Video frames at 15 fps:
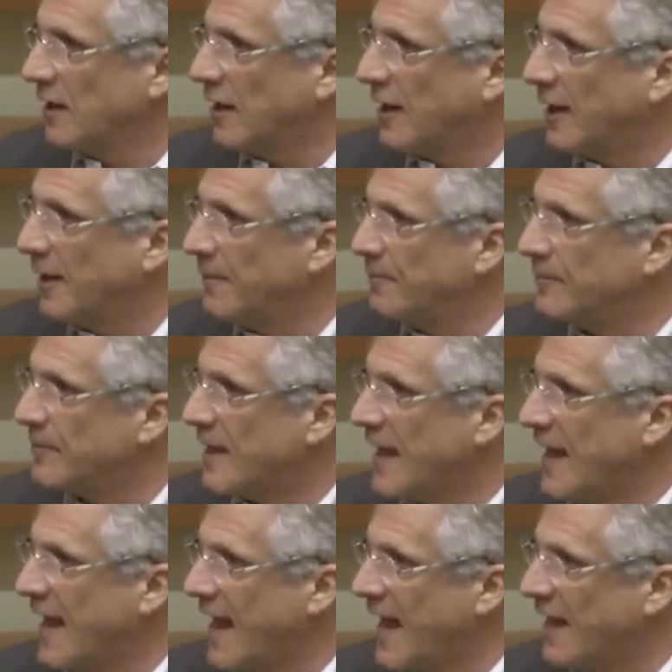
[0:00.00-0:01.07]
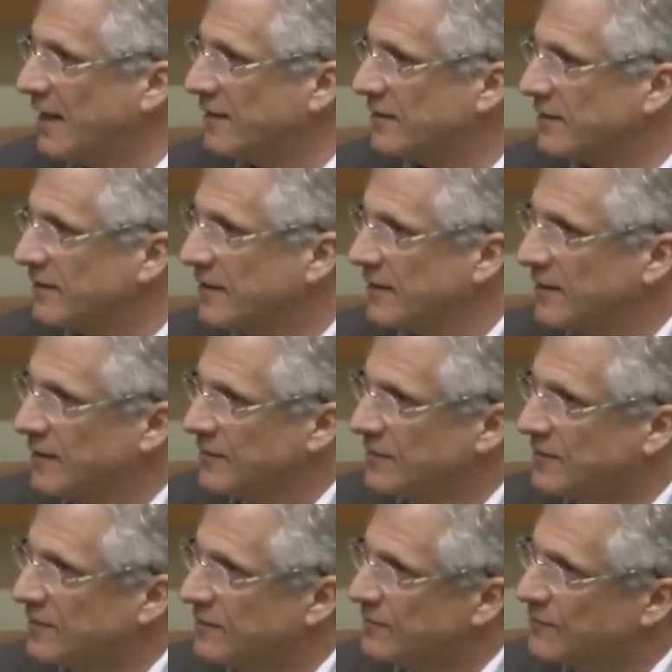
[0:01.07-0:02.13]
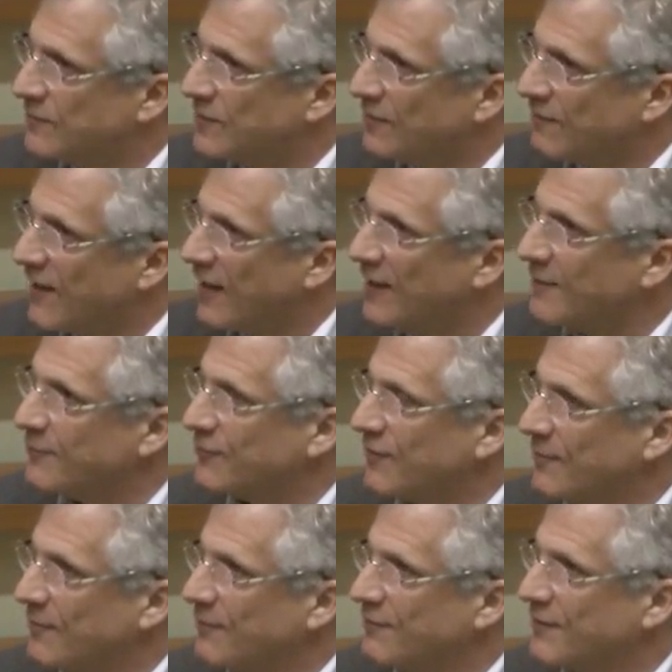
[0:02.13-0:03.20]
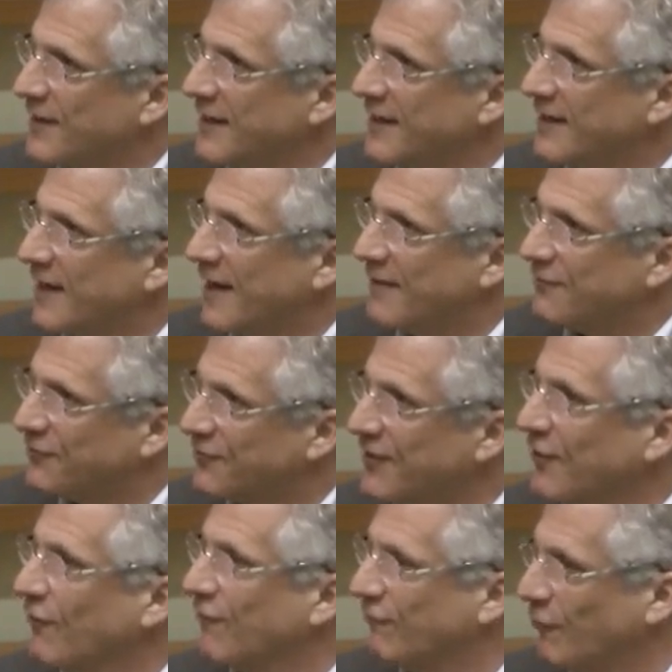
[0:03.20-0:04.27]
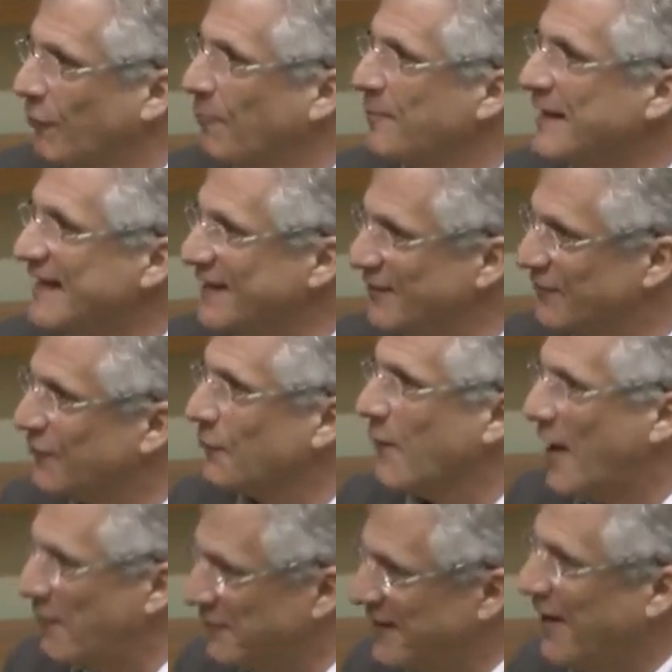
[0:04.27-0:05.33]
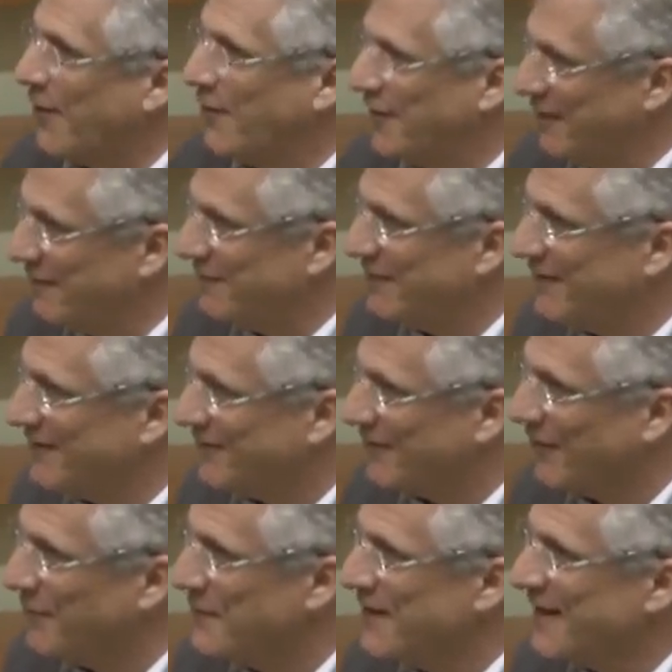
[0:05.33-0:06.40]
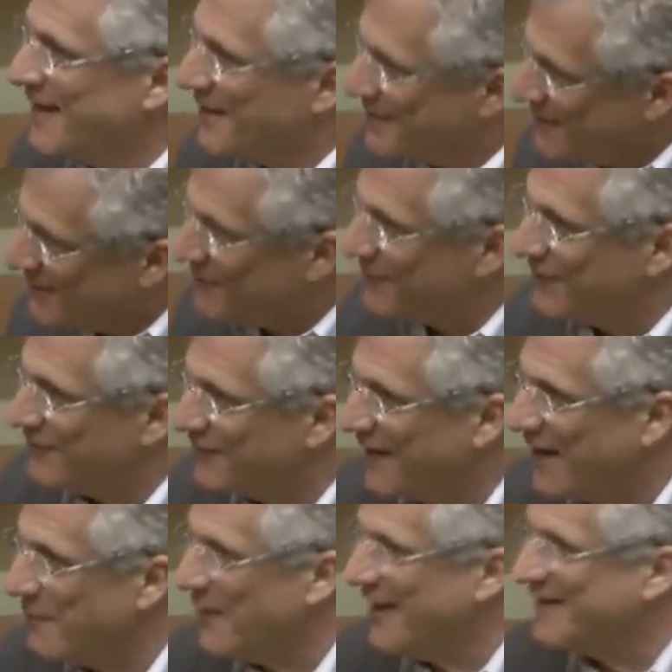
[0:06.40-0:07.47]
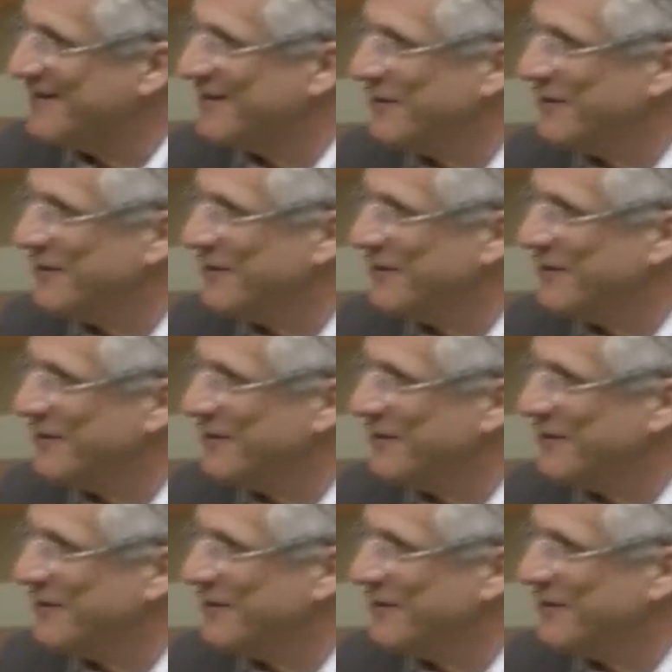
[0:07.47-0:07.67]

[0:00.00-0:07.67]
um, and to develop some of the kind of skillful means around narrative. So this is a segue